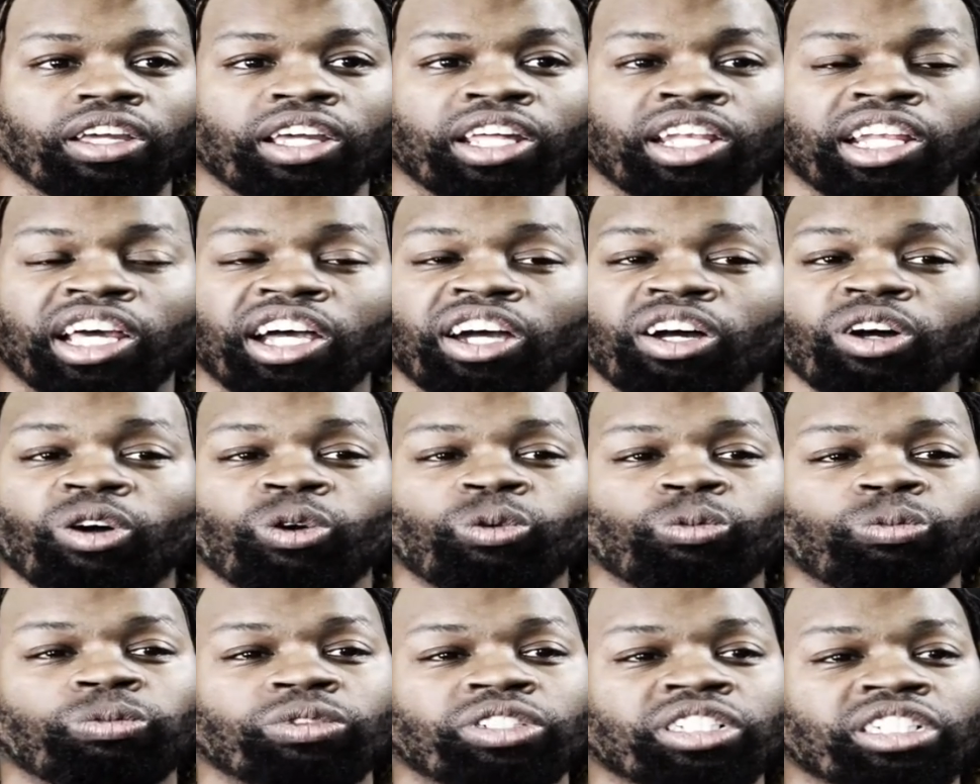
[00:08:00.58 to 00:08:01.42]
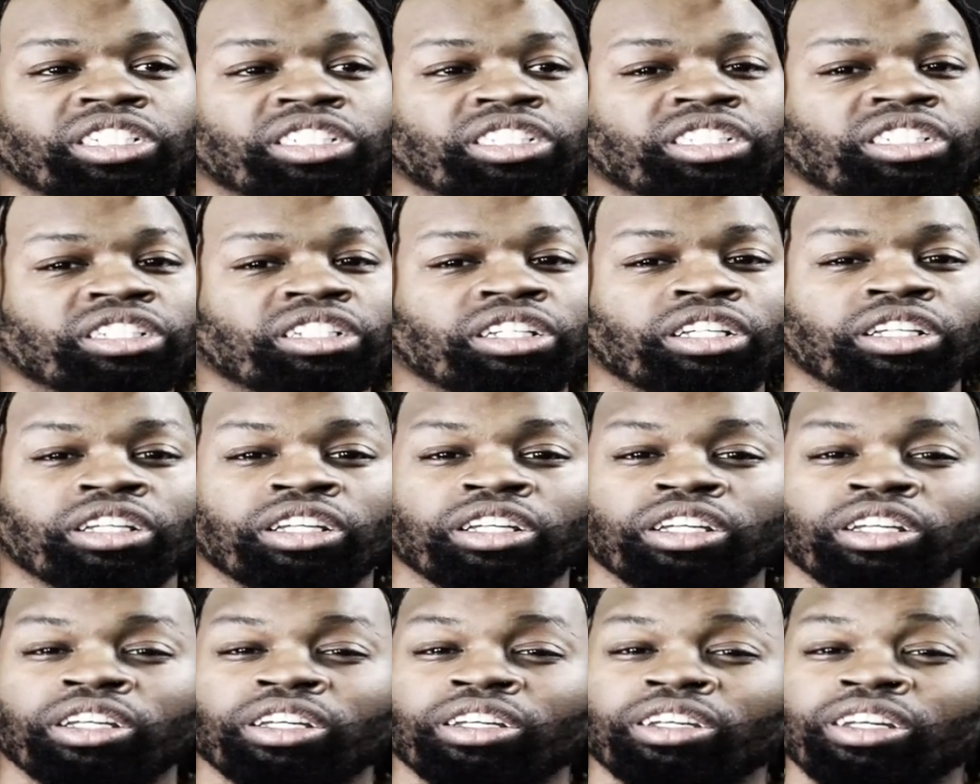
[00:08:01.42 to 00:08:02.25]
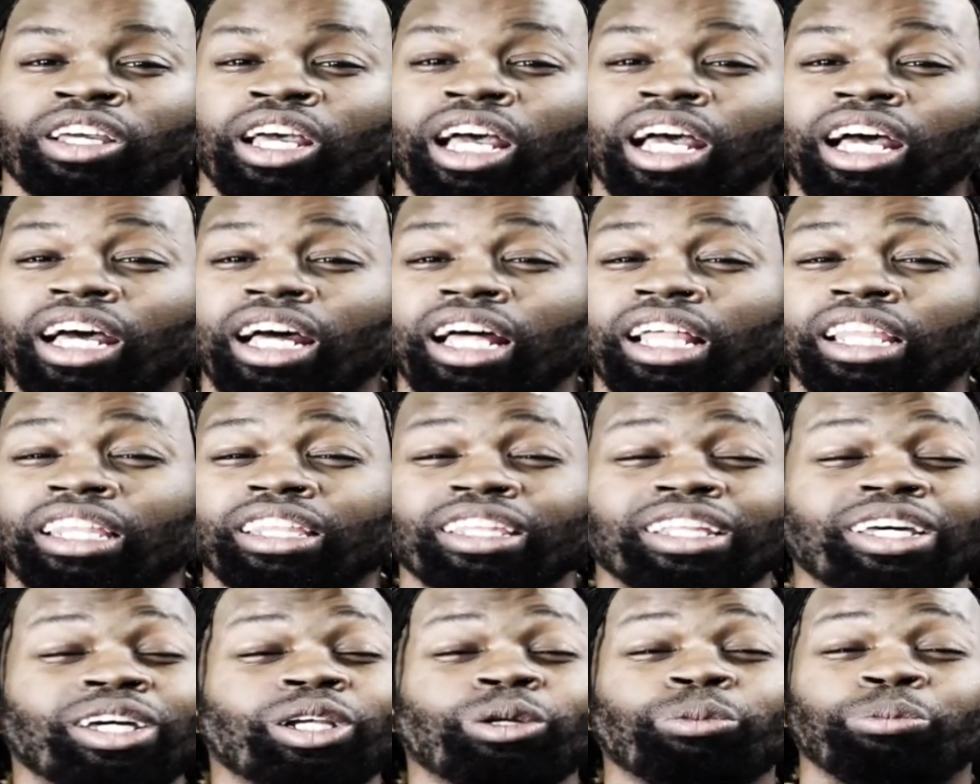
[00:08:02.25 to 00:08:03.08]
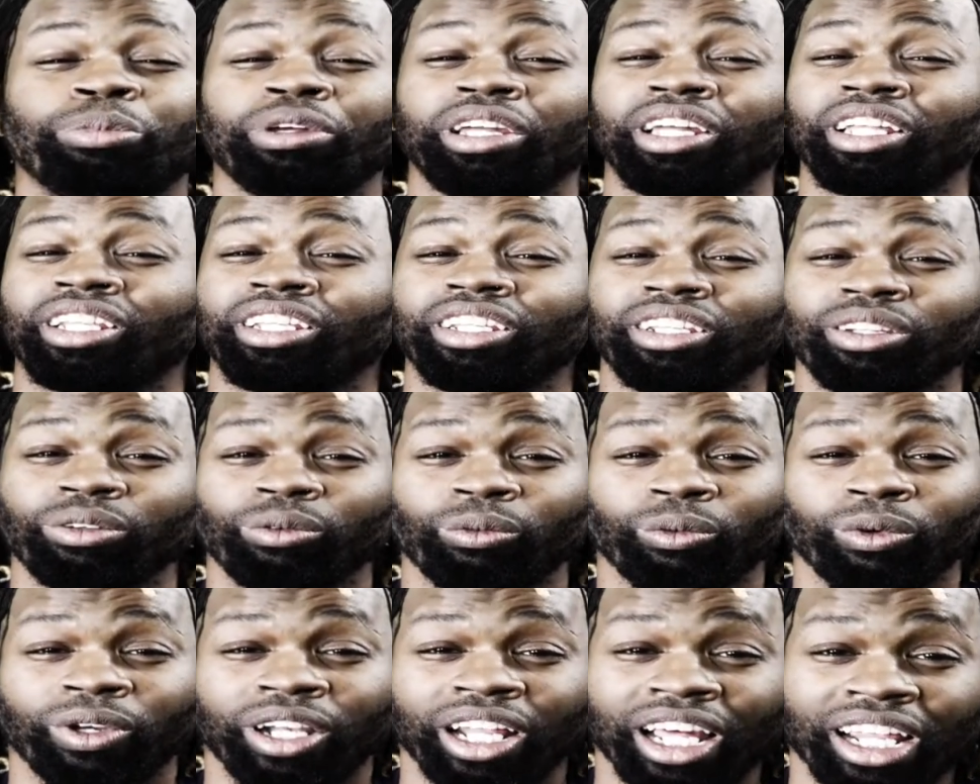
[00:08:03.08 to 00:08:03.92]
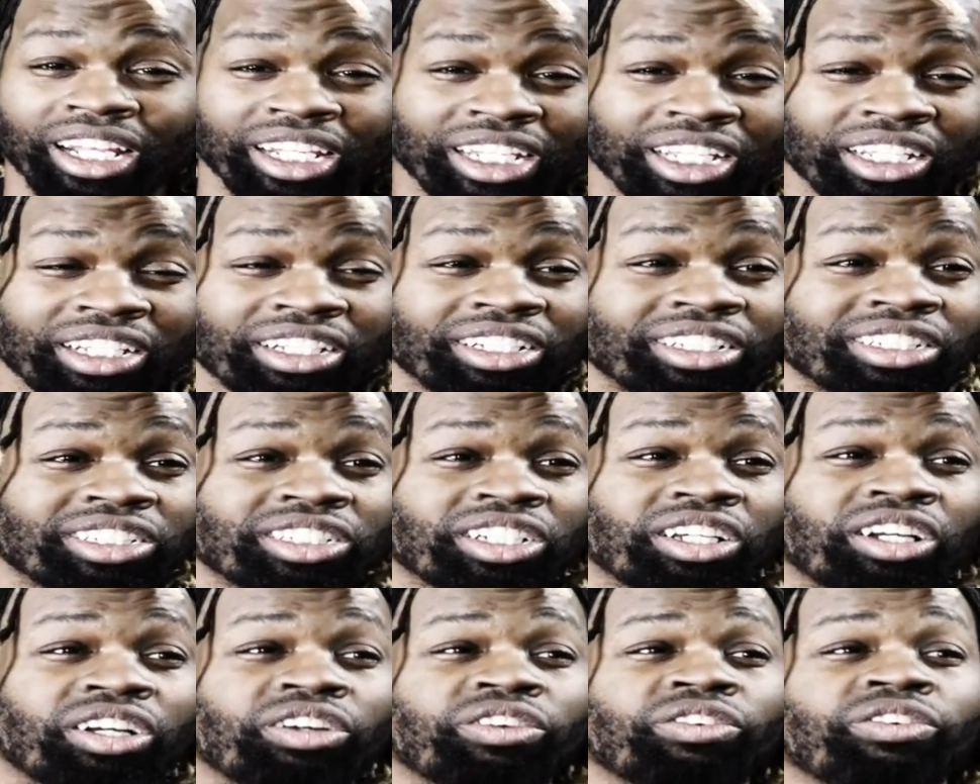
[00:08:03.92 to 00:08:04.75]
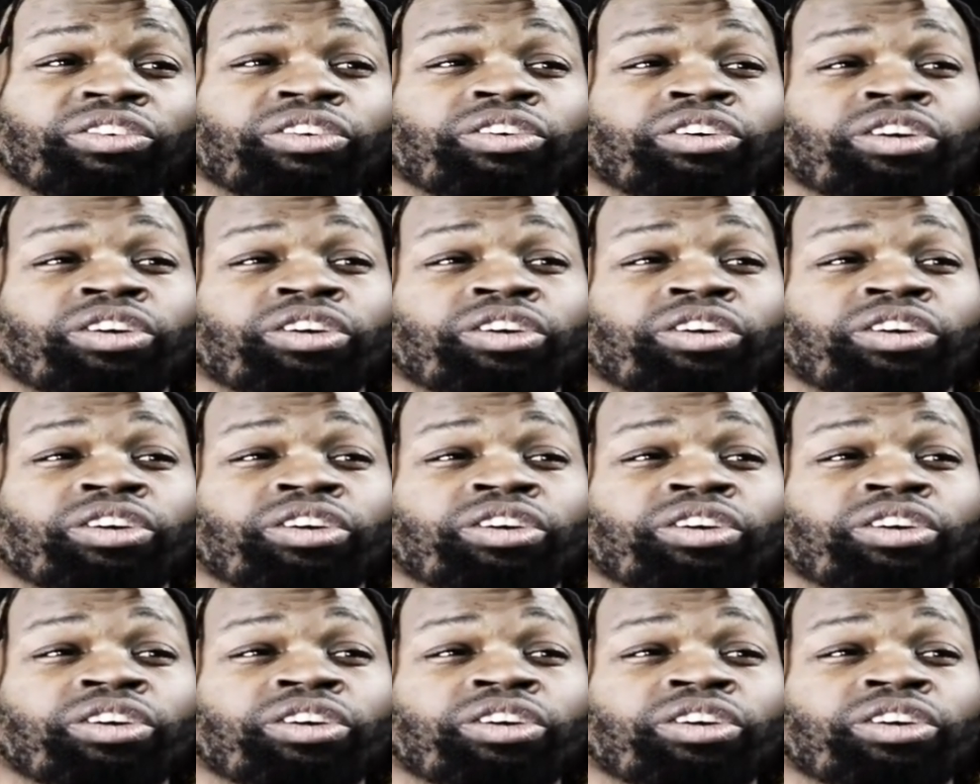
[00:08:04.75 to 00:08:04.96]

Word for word: and I hope just a little bit, when I leave this earth,